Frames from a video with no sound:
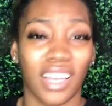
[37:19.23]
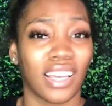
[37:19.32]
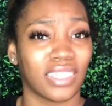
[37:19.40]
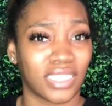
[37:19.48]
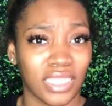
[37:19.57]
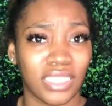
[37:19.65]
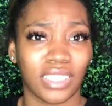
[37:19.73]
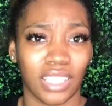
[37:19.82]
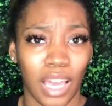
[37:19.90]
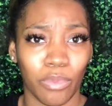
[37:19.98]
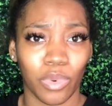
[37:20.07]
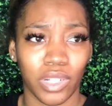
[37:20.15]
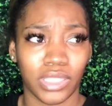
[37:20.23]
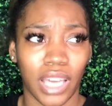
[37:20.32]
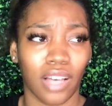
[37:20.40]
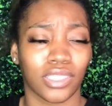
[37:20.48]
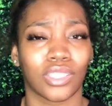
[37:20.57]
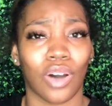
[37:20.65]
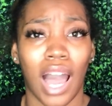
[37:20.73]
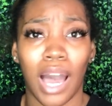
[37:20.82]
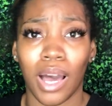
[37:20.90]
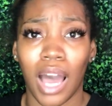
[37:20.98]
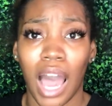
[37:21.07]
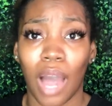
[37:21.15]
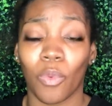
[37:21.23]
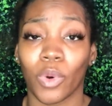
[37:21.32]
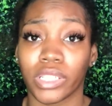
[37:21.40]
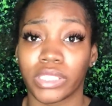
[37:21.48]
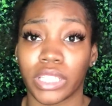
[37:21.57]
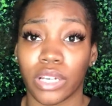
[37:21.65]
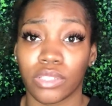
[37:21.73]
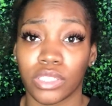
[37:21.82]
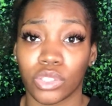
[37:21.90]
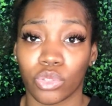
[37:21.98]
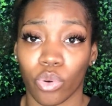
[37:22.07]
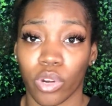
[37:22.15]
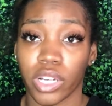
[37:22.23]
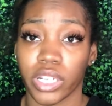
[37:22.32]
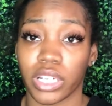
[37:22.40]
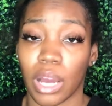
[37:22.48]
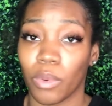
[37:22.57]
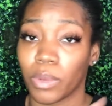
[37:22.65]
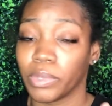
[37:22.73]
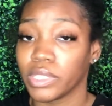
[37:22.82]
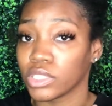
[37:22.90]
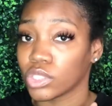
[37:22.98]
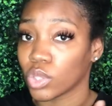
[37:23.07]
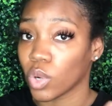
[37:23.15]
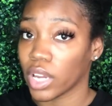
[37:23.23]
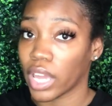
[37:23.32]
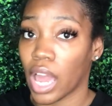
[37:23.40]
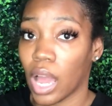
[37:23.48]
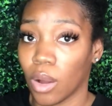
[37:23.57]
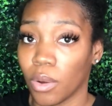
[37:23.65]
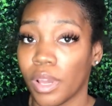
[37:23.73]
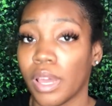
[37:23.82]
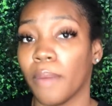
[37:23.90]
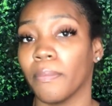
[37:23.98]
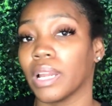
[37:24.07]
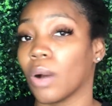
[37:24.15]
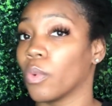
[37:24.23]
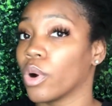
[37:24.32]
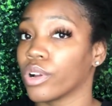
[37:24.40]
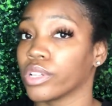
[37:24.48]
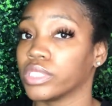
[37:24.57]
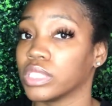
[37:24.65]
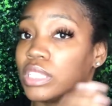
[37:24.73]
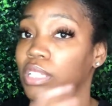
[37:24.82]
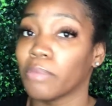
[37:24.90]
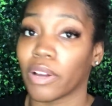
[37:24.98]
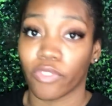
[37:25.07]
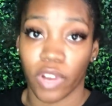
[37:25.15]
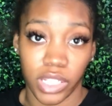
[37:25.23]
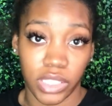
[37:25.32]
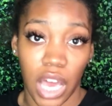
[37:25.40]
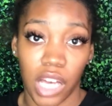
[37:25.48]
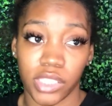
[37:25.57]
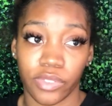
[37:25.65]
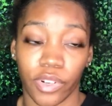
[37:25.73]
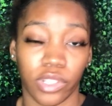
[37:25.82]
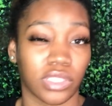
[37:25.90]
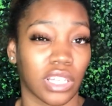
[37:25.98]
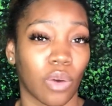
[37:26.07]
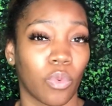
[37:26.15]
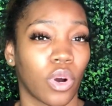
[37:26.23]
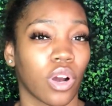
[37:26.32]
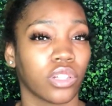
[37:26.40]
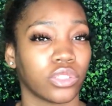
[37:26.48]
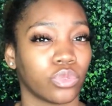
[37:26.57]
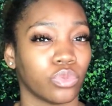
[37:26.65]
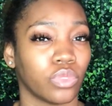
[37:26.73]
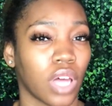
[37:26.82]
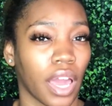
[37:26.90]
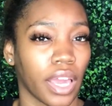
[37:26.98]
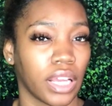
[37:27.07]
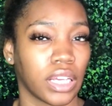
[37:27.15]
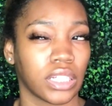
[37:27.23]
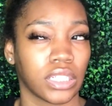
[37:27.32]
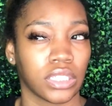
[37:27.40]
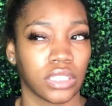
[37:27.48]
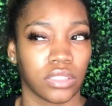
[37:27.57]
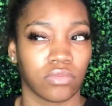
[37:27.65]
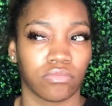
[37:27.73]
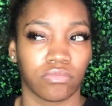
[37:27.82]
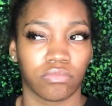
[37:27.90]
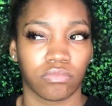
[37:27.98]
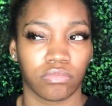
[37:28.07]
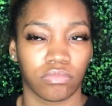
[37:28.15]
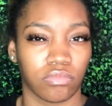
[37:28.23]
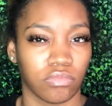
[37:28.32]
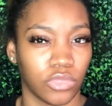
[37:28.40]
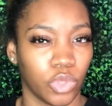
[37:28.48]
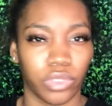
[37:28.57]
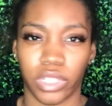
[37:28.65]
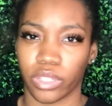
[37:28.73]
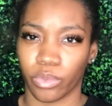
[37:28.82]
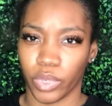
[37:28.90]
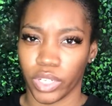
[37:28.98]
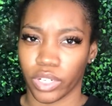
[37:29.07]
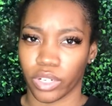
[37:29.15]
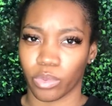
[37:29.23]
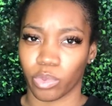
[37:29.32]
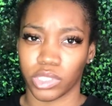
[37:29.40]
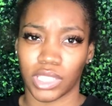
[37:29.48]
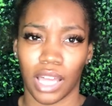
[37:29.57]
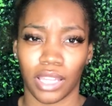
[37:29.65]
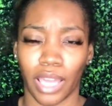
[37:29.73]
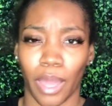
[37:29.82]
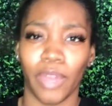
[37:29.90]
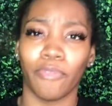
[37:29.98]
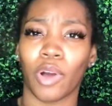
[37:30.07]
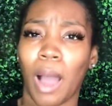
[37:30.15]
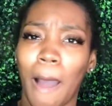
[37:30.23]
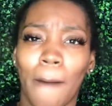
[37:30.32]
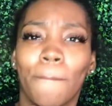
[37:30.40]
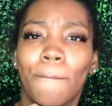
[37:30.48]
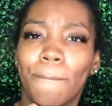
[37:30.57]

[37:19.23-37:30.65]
she's still at Bree's house, so I want to tell this story and I want to put this story out, but I want her to leave my friend's house first. I don't want her to, like, do nothing weird, retaliate, even though